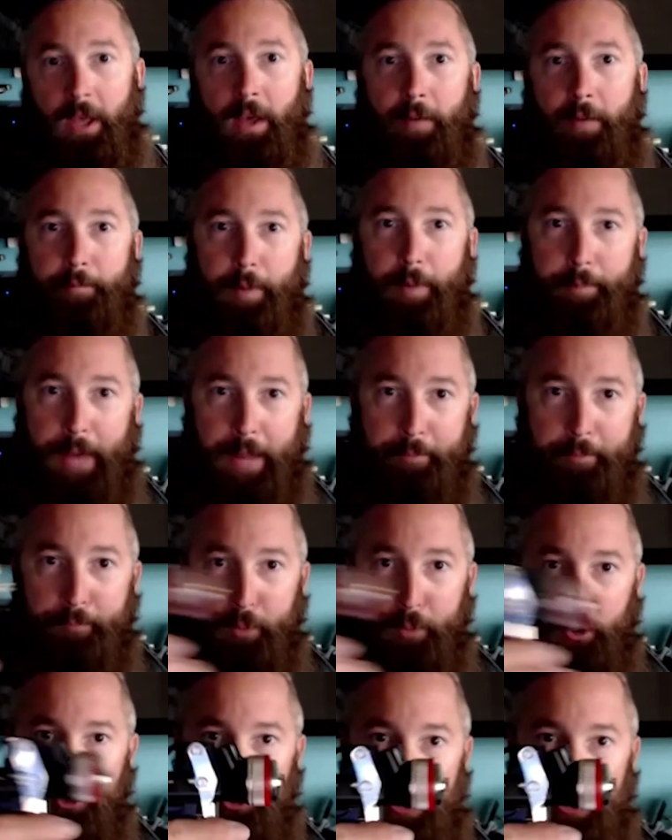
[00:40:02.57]
But by
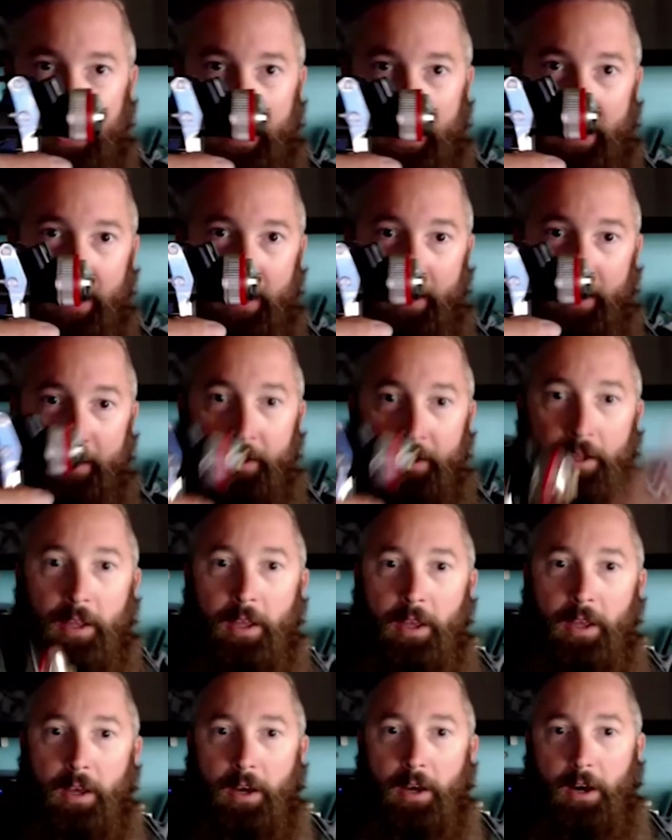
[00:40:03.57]
pushing in,
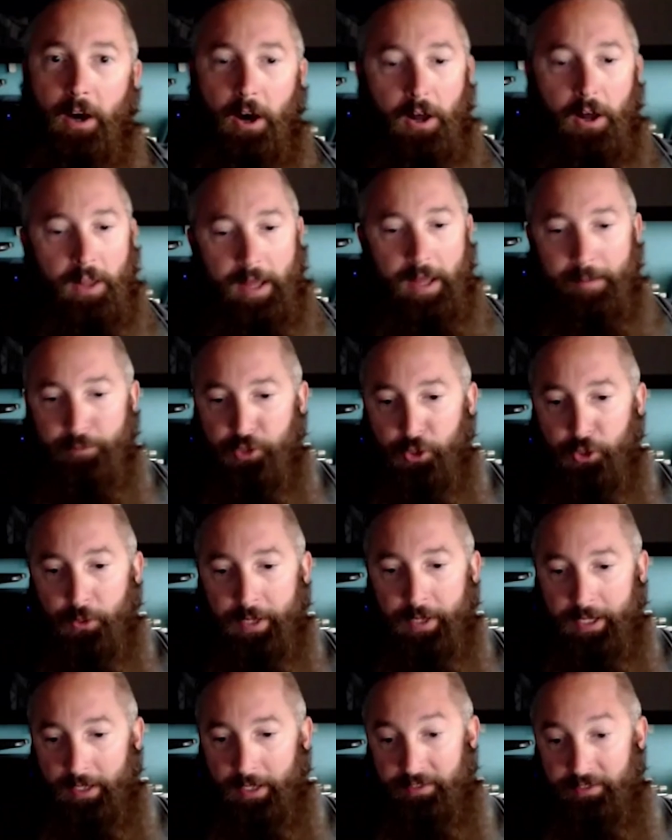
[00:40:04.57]
all I'm
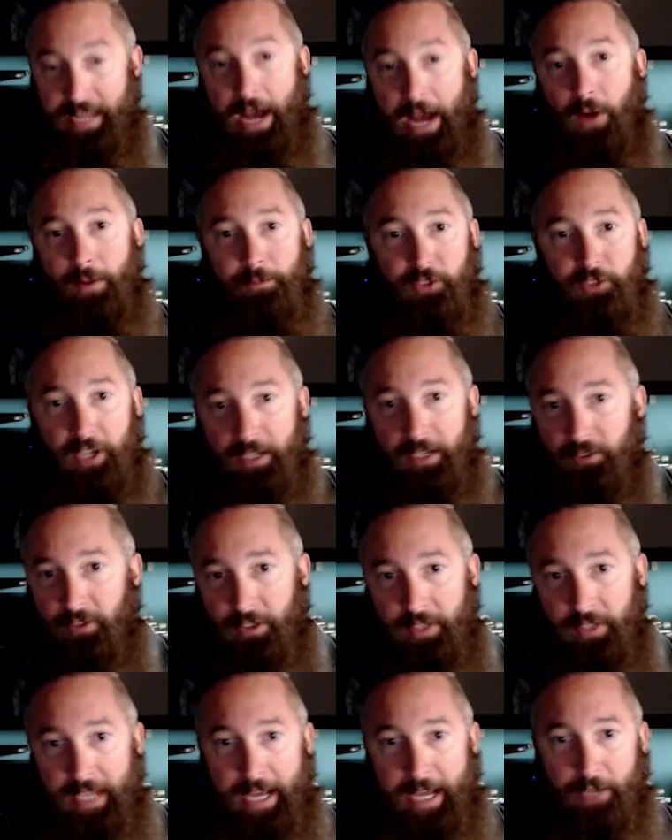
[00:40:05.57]
doing is now I'm
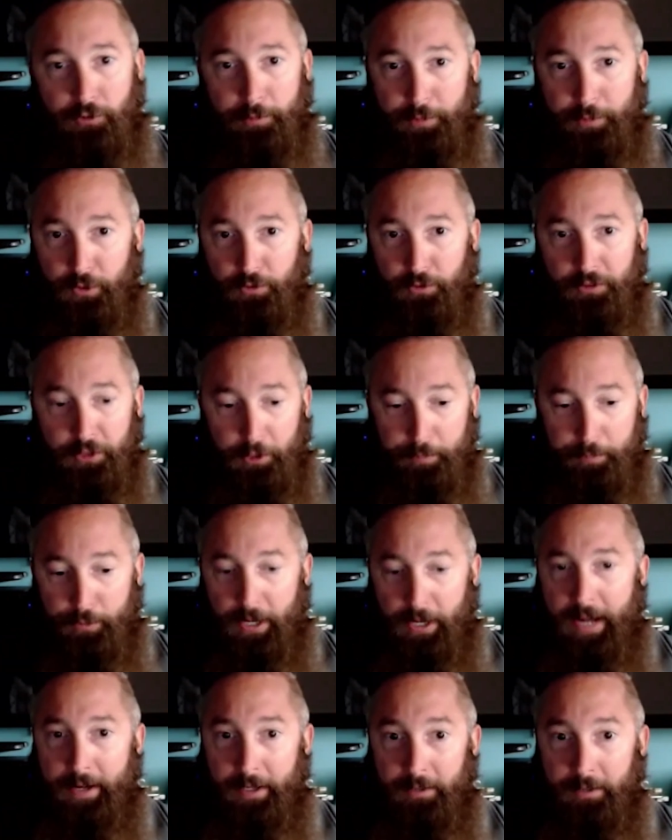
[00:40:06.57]
changing the attributes of your
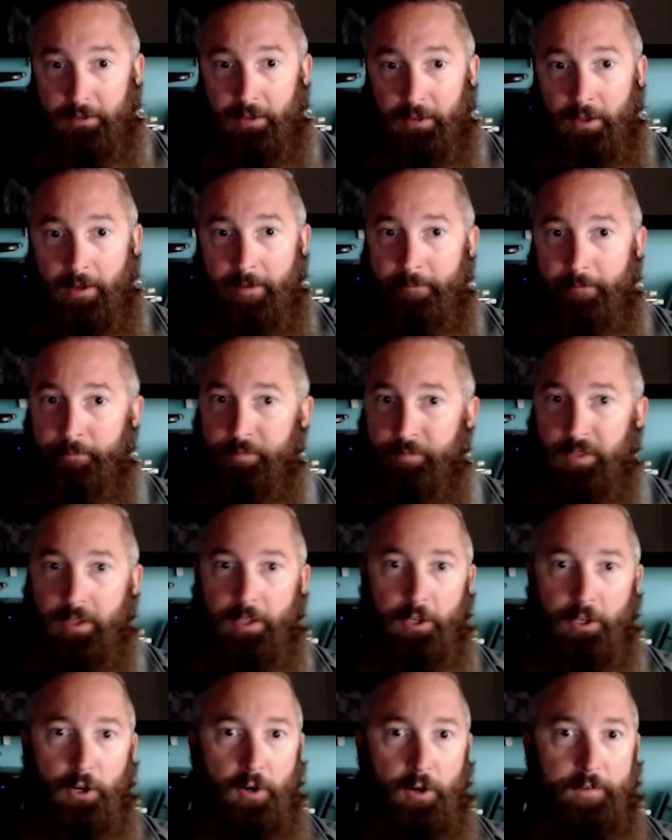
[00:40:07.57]
product.
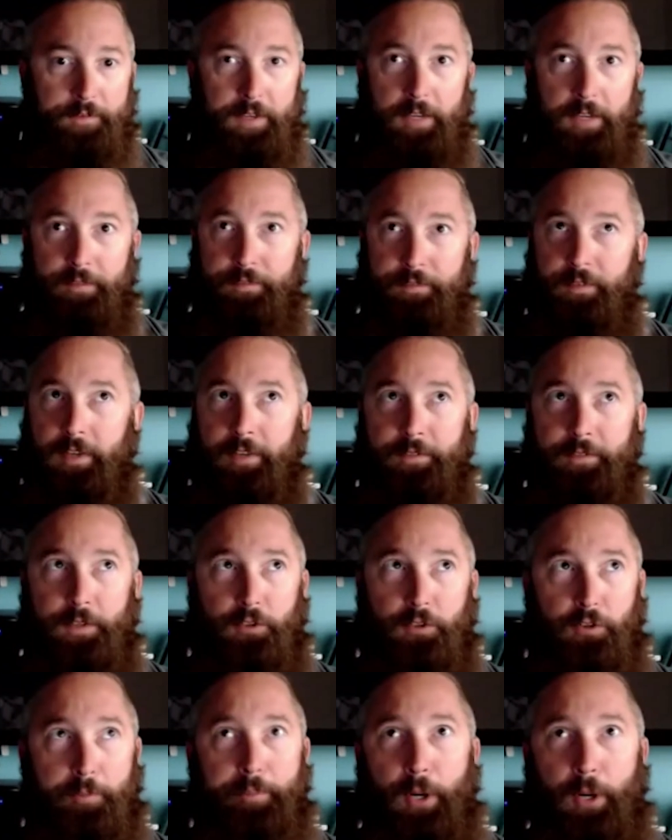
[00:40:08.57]
You know, if
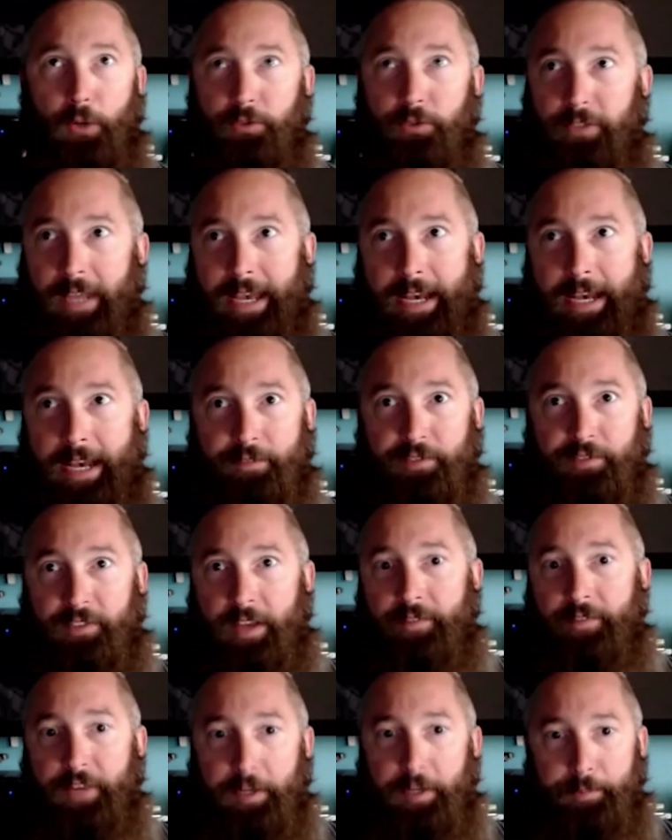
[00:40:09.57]
it's supposed to have
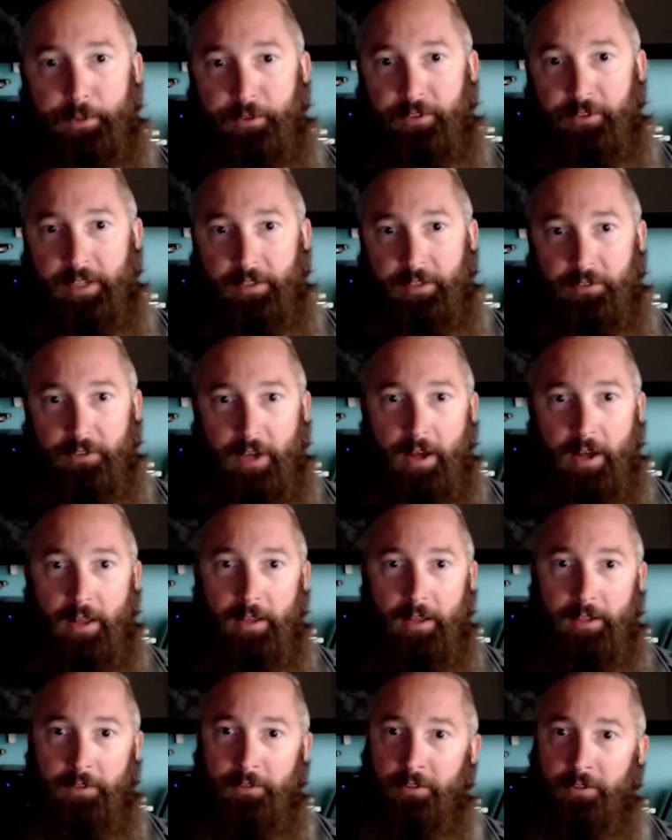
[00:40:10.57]
70%
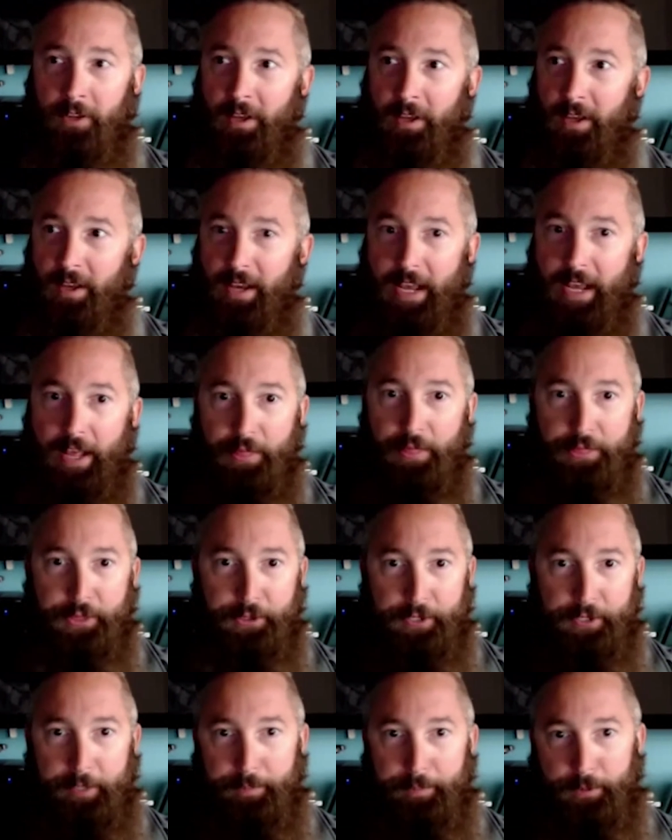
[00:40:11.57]
solids and
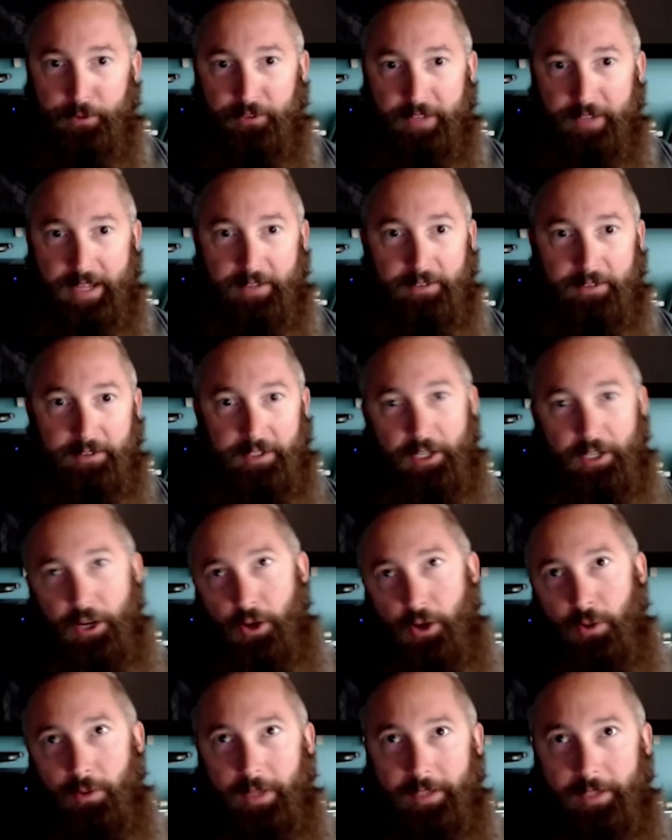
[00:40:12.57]
30%, you
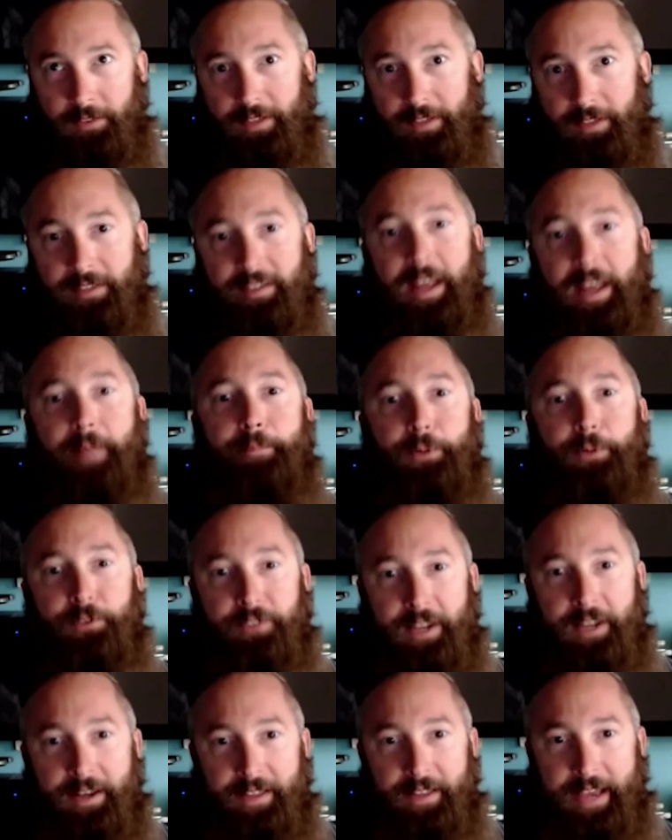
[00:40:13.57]
know, let's say
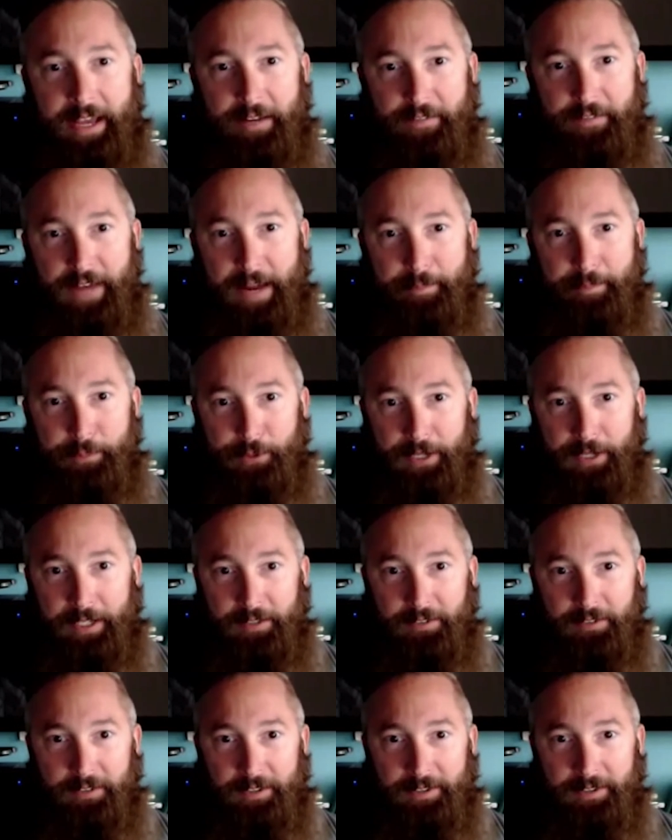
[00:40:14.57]
10% of that
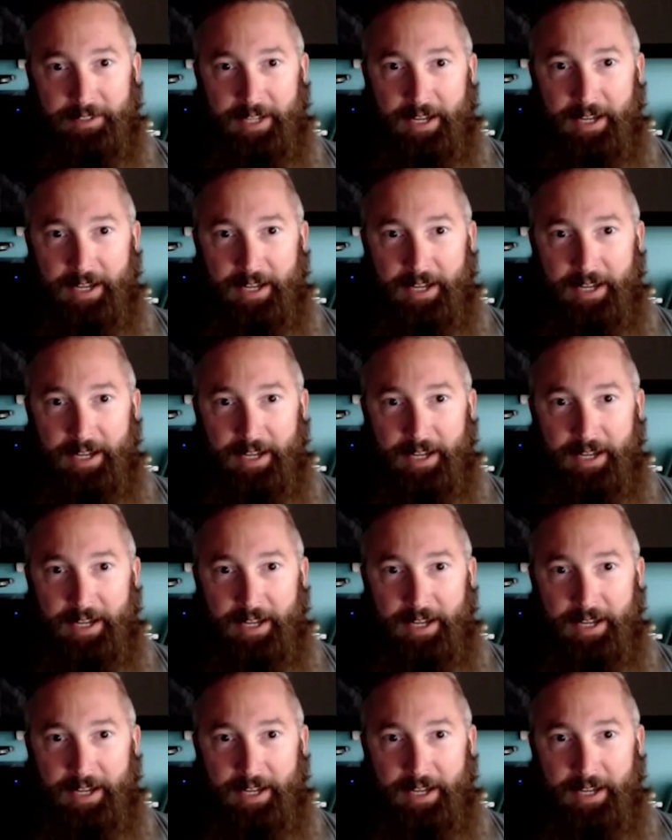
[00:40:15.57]
evaporates in